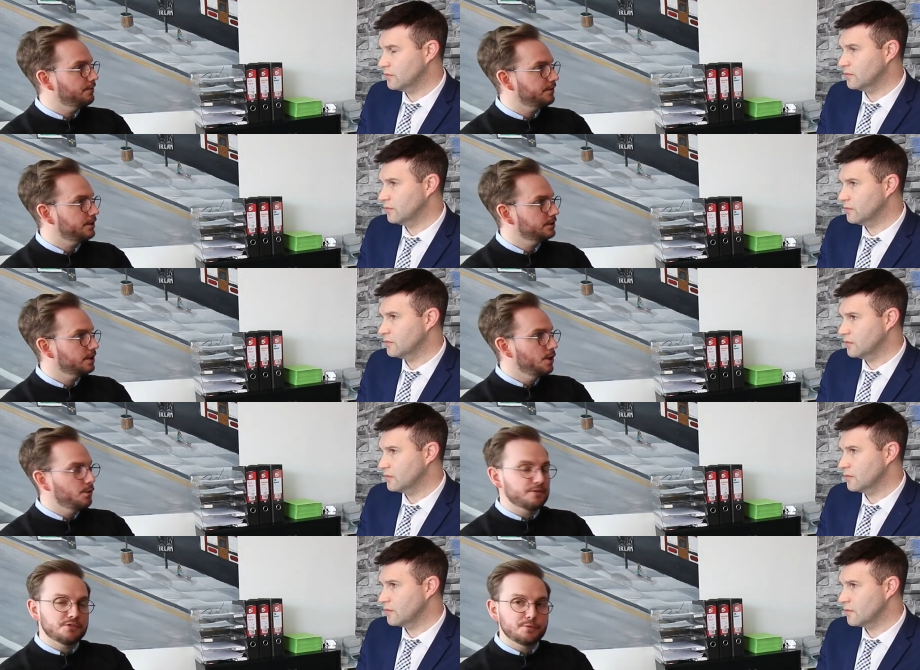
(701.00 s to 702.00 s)
Speaker 1: first.
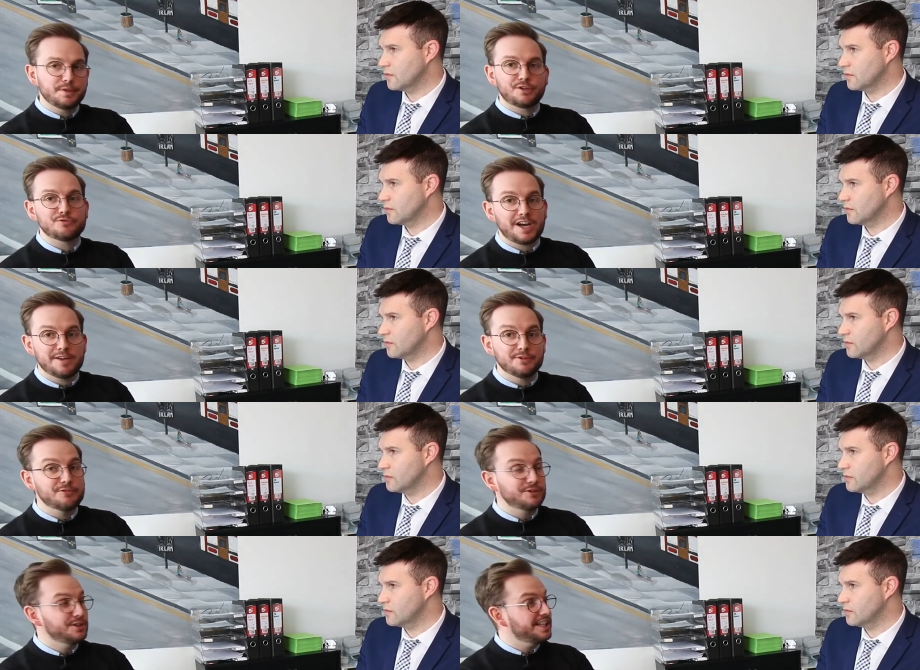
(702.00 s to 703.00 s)
We've all been on Rightmove
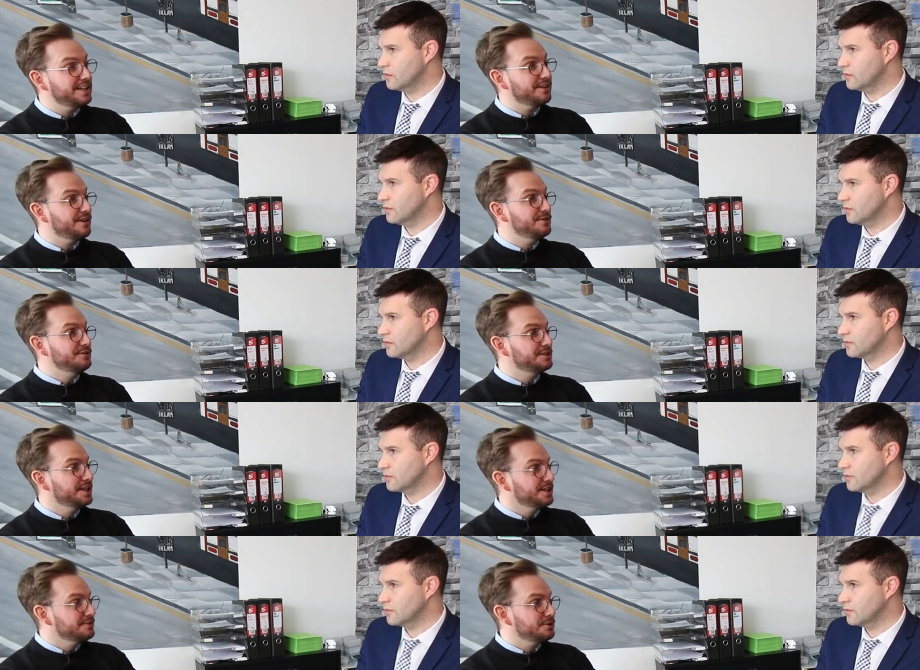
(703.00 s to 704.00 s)
looking at those
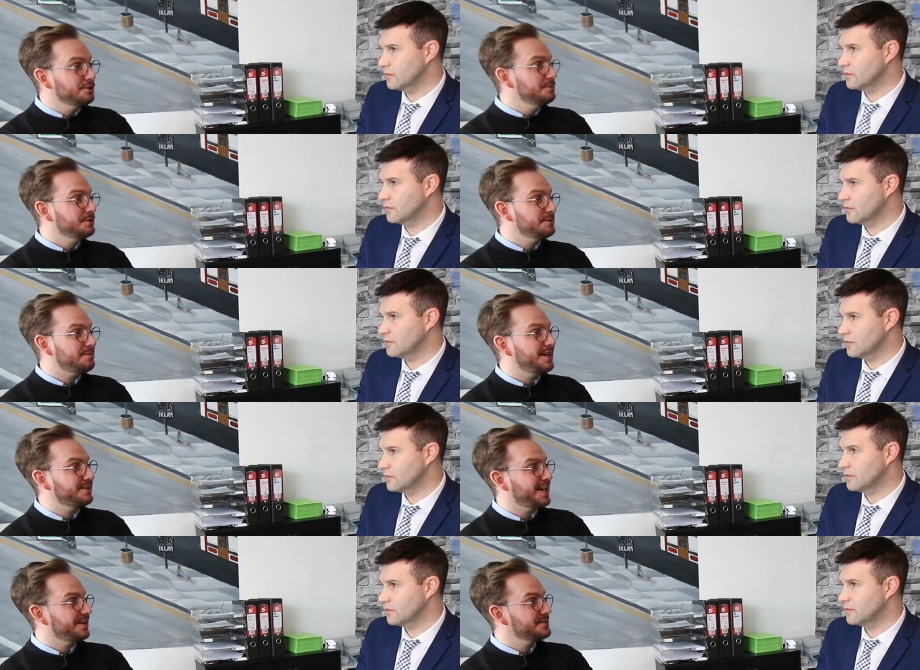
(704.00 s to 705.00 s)
£2 million
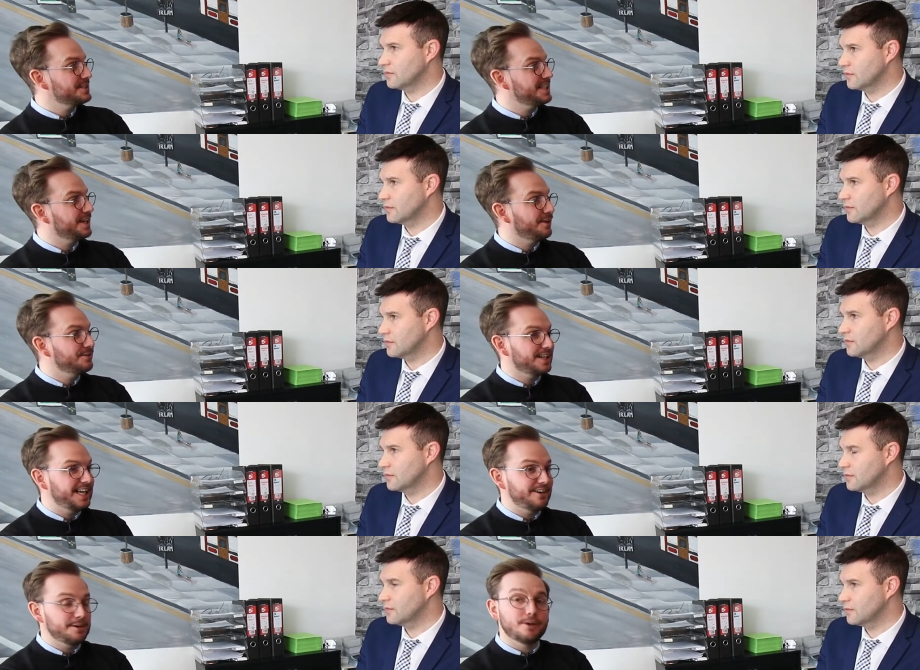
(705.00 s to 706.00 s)
houses in the local
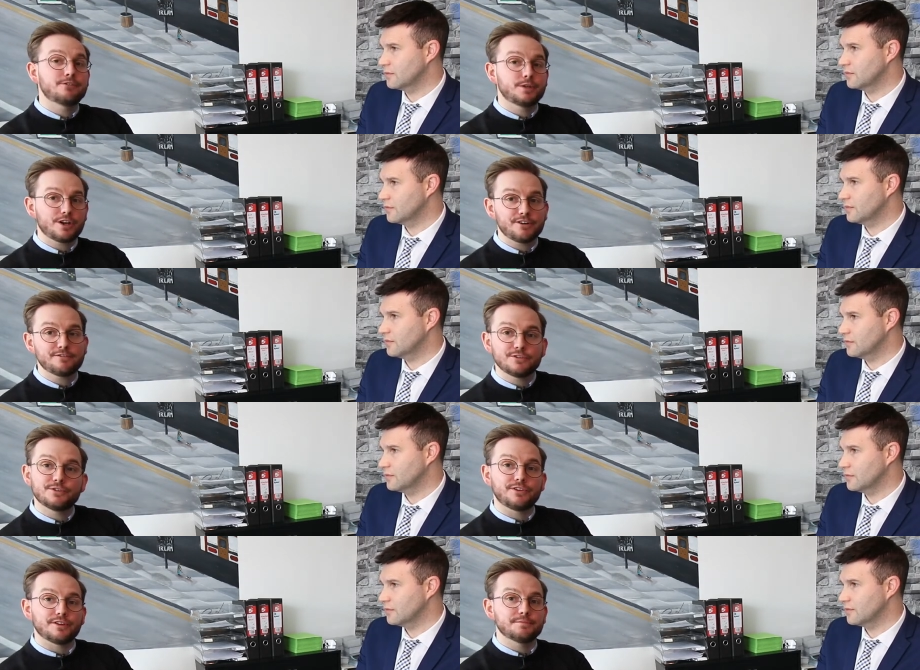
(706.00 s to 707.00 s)
area, but if we can't afford
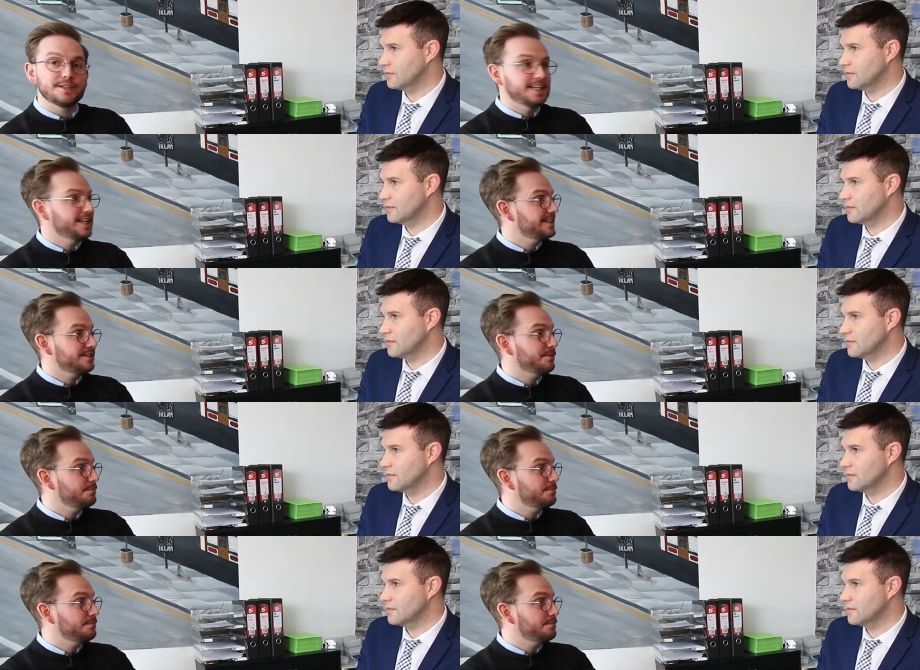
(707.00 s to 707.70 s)
them, there's no